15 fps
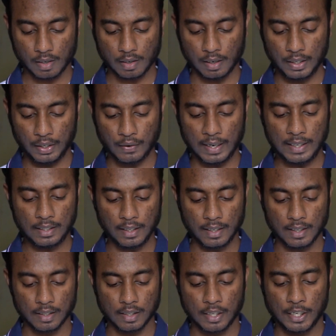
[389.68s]
and right
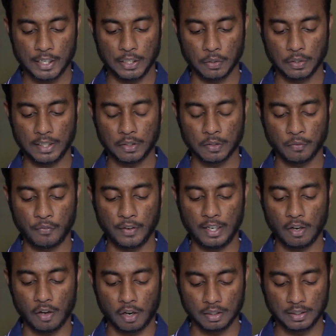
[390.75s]
here you need to
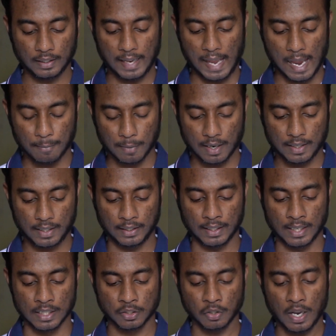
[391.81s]
fill all the camera
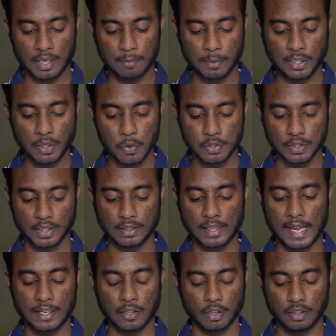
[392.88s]
details. So I'll be using
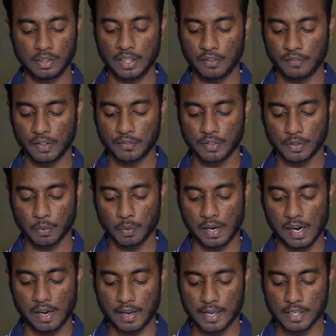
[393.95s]
Nikon
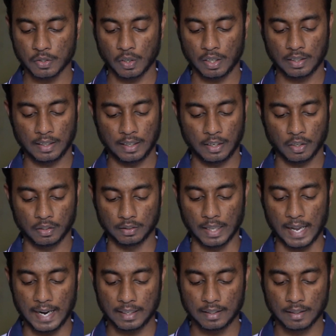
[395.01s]
D5200, so I'll click on
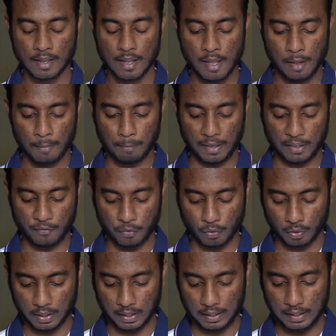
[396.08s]
that. My
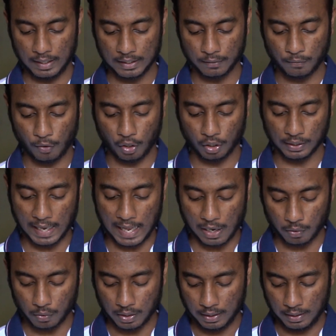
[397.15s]
focal length for
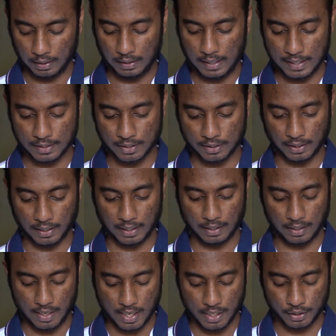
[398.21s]
now, let's say,
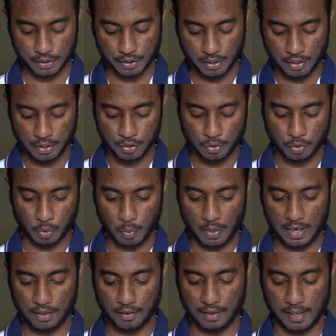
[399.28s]
is
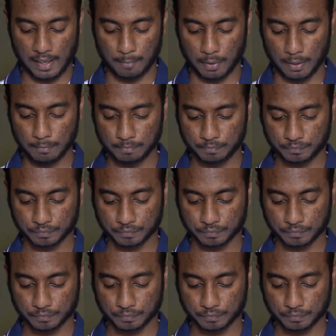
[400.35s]
200 mm,